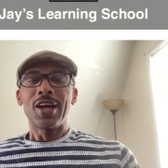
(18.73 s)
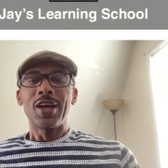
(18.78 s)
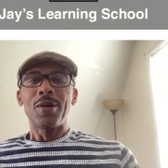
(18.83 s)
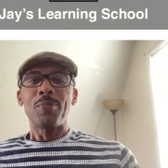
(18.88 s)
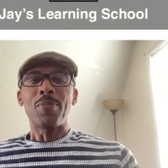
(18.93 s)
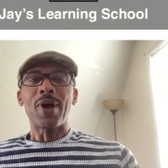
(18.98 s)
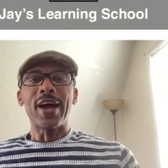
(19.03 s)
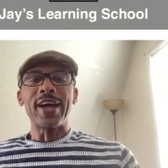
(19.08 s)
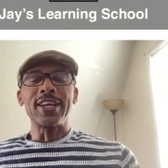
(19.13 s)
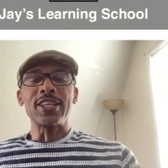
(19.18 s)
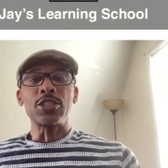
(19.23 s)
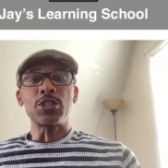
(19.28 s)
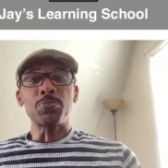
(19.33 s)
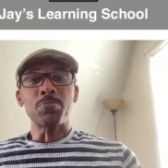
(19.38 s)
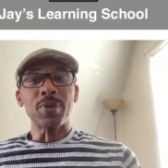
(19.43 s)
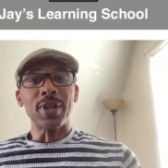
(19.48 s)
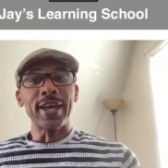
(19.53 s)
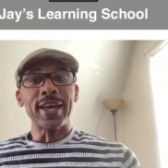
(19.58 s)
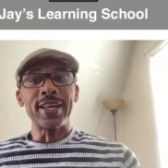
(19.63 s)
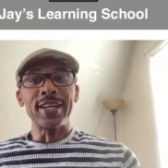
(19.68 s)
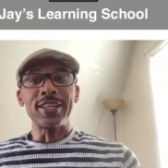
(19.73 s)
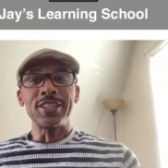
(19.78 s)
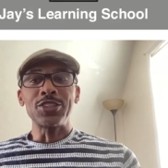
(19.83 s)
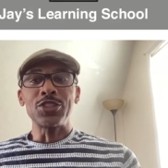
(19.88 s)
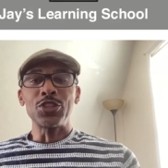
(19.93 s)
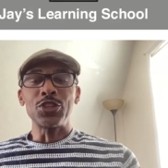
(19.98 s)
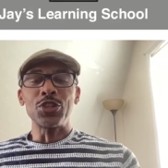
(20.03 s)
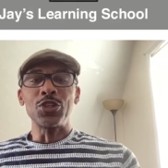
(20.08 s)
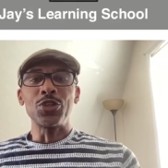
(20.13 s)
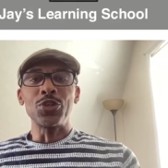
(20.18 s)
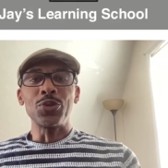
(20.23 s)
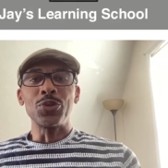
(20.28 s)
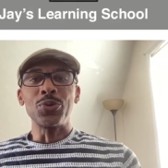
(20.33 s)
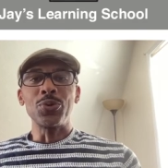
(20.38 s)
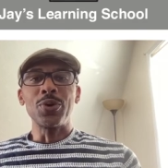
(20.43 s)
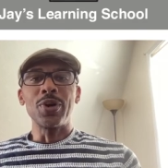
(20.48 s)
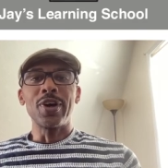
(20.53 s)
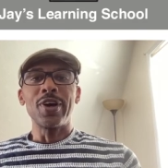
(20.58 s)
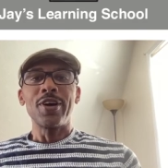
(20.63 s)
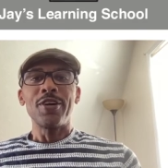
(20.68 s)
by explaining to you
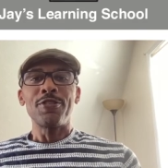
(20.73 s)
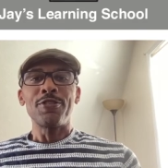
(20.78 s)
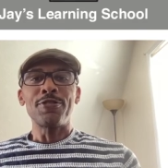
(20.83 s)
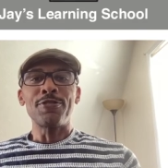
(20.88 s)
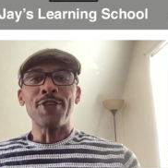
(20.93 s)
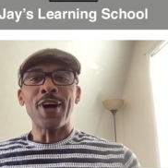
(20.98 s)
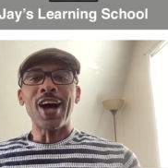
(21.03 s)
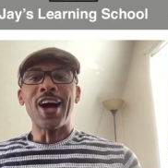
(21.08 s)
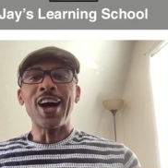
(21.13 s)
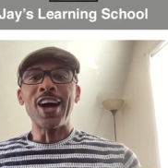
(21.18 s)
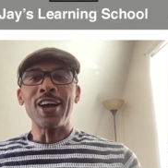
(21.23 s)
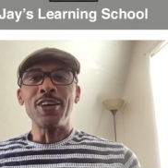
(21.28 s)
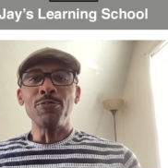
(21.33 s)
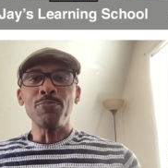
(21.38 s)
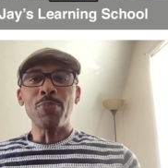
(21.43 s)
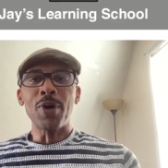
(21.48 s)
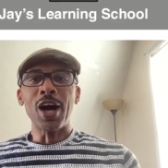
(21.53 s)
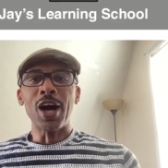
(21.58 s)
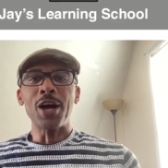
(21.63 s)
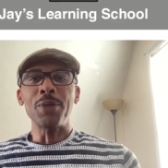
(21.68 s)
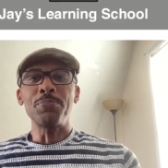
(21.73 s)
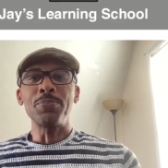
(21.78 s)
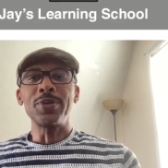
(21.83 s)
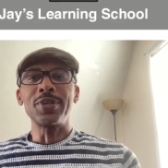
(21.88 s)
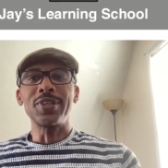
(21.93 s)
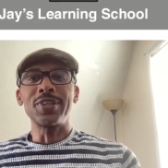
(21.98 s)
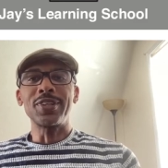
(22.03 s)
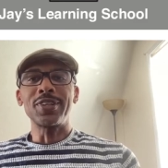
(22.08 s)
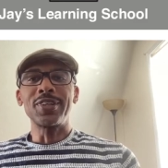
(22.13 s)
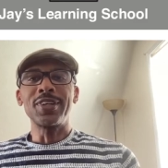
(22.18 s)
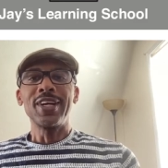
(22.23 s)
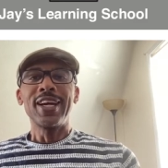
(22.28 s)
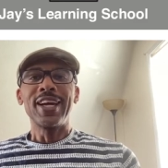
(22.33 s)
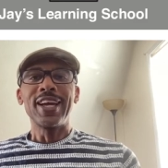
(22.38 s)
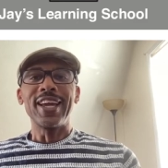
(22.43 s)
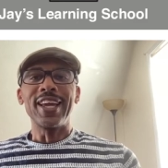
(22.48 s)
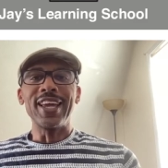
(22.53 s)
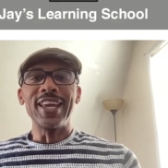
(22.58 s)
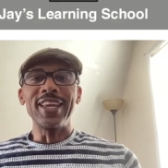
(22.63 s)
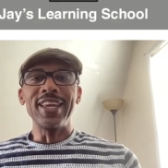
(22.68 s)
five popular
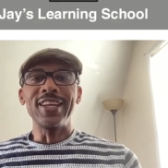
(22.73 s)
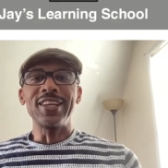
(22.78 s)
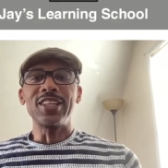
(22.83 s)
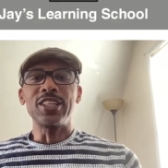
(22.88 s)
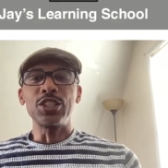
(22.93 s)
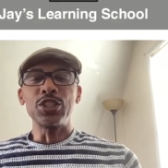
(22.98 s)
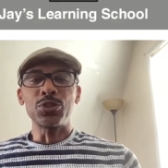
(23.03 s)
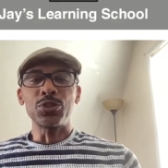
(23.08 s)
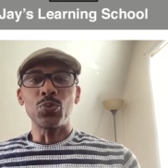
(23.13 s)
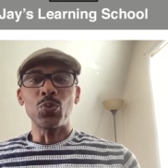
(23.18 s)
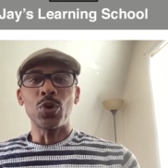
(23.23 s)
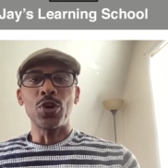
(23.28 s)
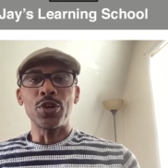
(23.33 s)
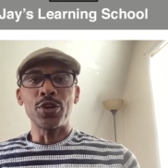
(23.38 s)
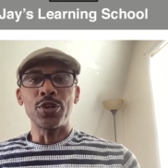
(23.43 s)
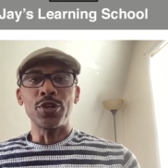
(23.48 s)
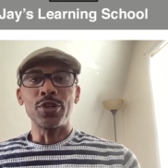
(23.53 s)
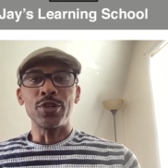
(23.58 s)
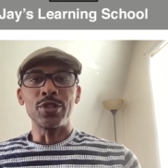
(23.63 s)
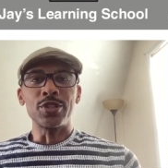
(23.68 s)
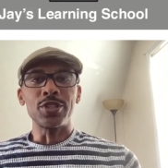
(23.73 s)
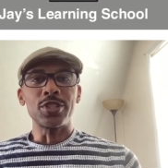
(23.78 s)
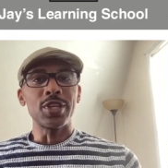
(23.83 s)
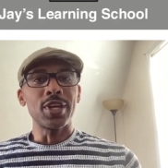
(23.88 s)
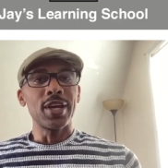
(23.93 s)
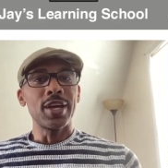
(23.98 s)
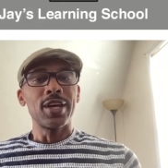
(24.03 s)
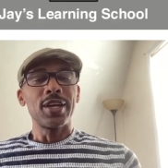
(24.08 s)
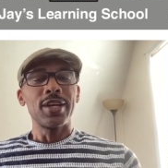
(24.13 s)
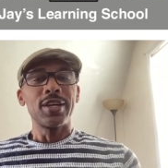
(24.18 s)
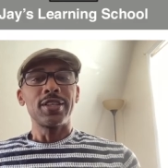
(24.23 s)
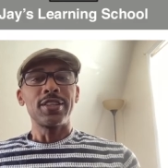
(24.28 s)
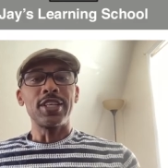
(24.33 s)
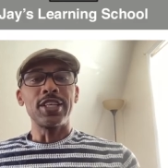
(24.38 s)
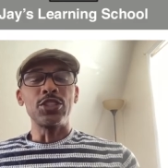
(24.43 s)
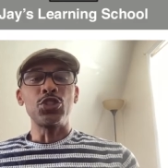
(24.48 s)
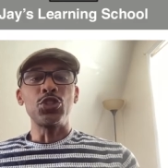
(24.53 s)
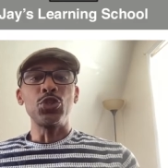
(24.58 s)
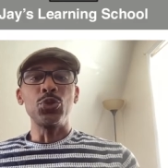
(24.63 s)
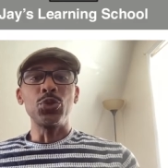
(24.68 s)
English words
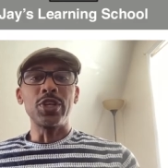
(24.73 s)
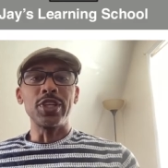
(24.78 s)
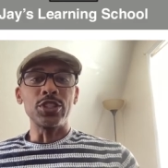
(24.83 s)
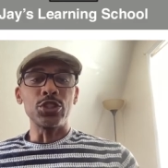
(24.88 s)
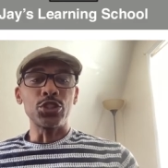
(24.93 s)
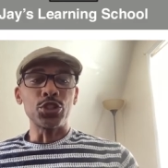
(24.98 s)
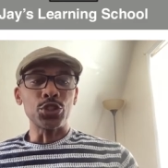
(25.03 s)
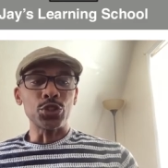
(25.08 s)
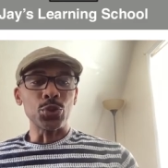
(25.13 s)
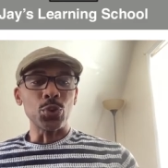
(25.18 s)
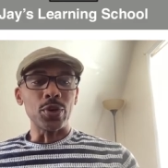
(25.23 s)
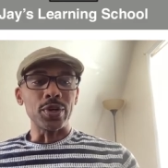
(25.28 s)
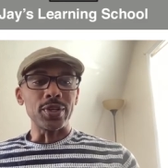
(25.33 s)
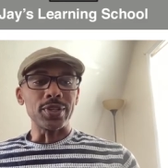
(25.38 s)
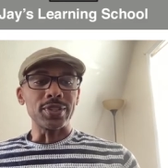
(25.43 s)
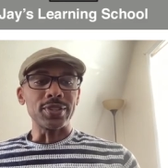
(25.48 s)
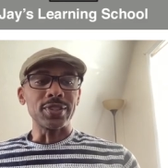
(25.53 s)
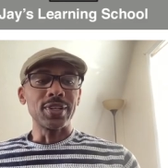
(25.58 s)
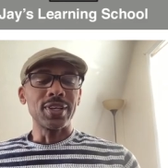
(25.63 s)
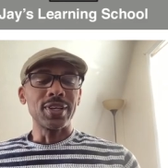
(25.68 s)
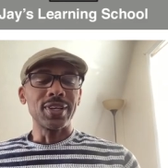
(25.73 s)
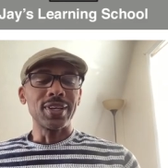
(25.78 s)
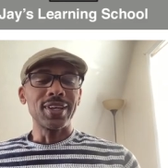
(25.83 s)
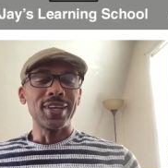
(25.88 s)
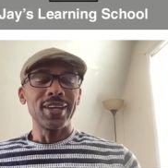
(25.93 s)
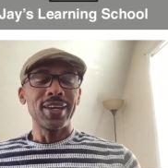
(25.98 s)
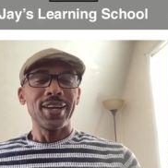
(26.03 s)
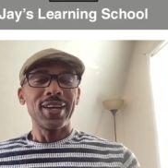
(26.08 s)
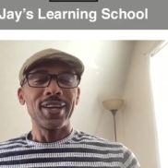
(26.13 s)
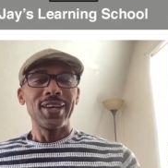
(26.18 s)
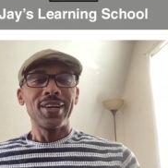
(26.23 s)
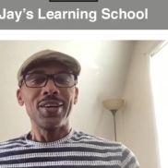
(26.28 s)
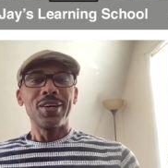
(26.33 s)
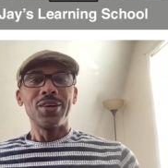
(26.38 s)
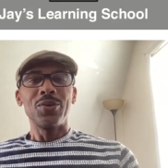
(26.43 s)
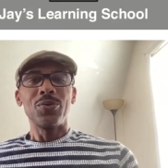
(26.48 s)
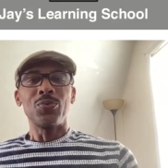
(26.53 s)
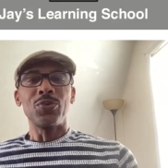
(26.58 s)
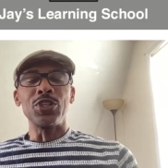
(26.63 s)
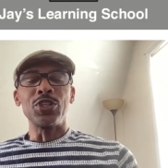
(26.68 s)
that you can shorten.
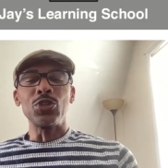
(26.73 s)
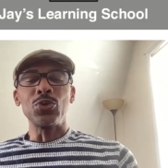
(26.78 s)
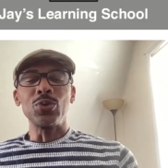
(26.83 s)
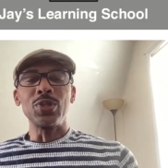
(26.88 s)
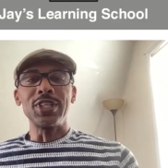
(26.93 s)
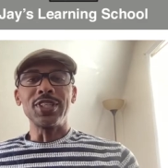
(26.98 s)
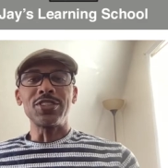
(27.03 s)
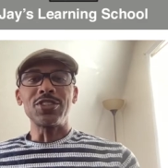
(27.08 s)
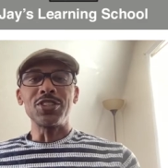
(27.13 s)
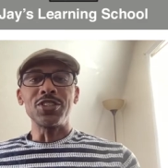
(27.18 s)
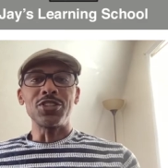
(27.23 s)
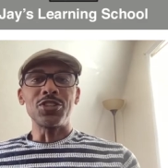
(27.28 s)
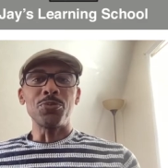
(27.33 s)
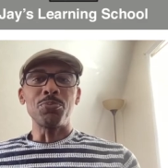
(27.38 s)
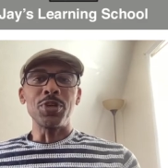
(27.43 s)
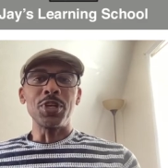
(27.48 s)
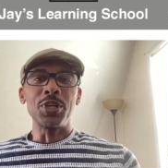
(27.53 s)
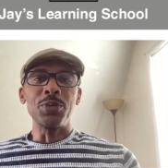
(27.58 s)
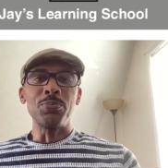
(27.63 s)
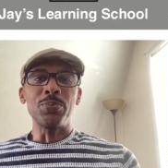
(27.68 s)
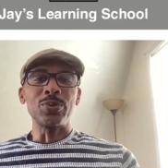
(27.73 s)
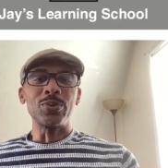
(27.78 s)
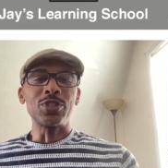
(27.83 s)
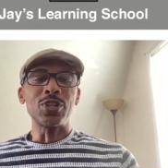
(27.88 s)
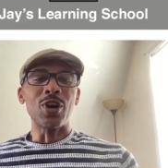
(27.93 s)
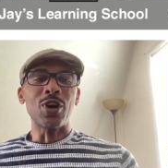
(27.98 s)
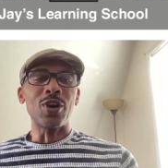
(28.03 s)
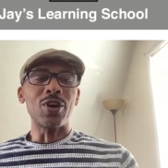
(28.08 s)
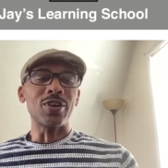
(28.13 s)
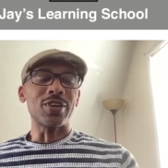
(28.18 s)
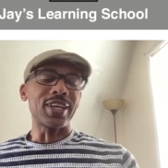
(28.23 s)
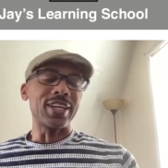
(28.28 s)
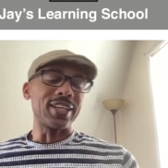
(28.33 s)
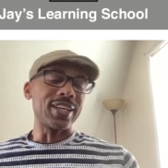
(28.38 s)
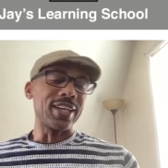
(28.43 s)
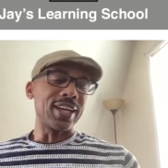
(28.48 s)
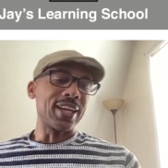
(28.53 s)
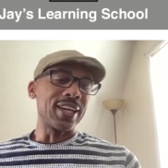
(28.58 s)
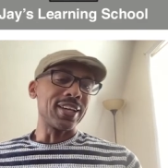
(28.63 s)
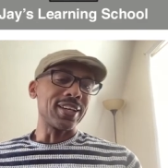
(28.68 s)
When you listen to people talk in
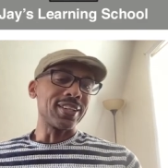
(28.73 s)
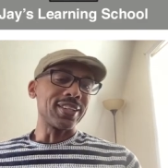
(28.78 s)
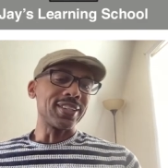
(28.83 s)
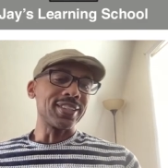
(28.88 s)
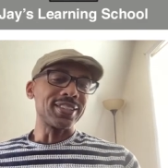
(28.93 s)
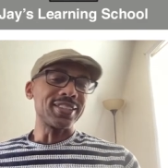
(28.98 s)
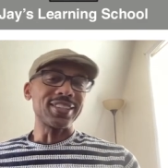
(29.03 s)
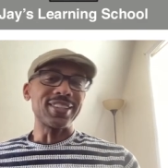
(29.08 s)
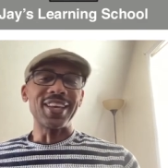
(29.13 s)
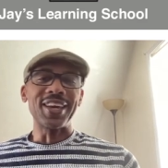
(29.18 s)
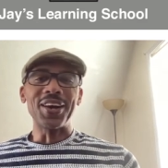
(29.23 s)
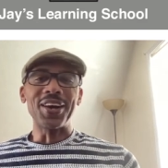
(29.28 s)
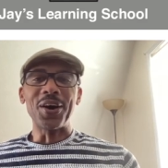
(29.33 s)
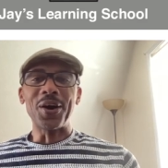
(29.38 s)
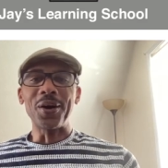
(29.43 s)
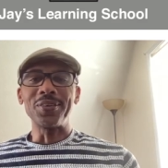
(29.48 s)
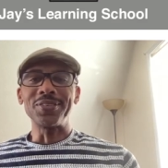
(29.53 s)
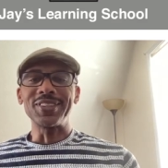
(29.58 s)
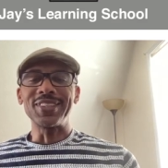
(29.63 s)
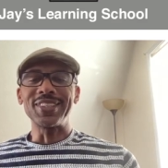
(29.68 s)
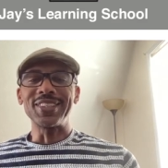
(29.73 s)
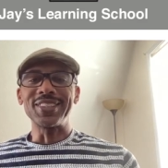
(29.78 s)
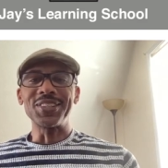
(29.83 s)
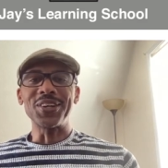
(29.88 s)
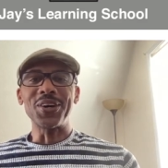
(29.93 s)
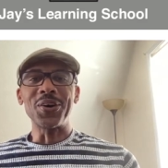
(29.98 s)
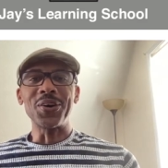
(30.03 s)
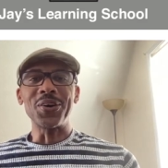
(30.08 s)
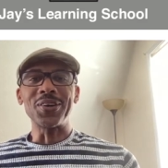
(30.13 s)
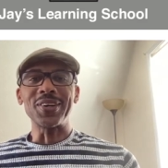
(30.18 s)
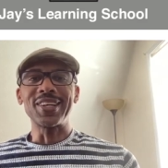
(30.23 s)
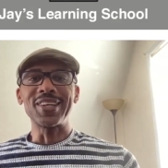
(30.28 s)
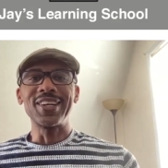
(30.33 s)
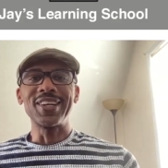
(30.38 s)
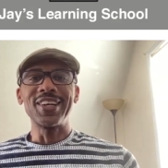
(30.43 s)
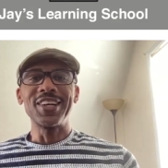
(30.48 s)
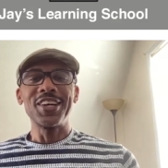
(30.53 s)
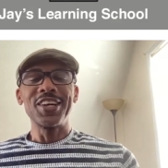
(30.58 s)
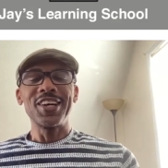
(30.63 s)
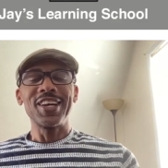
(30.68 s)
English, they often talk
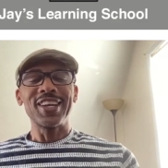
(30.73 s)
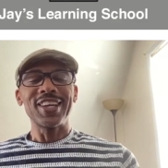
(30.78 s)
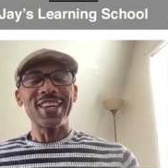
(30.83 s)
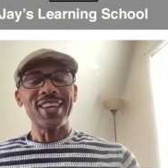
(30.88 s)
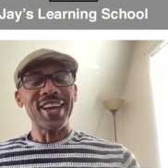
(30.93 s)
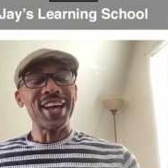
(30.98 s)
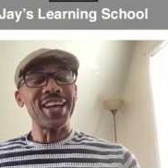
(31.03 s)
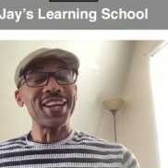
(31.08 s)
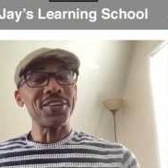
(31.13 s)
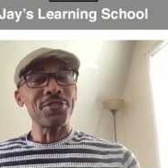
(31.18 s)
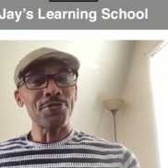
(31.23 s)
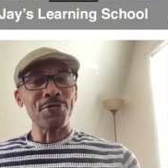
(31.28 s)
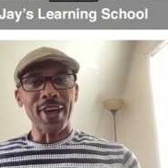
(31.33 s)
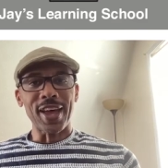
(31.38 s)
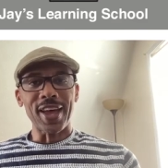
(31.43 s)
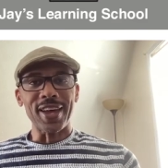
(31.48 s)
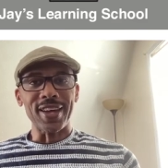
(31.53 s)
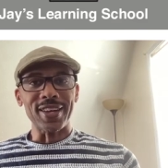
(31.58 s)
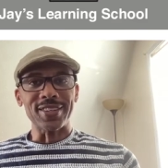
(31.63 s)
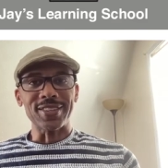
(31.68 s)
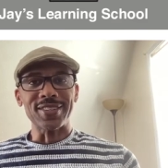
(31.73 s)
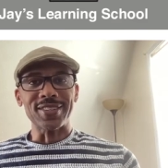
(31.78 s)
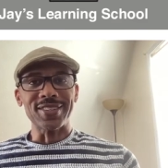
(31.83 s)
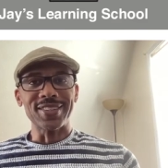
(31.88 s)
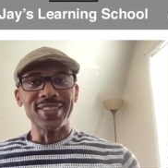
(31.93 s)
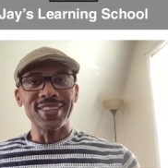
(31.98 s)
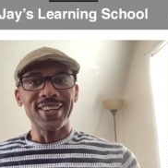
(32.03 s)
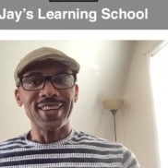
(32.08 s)
kind of fast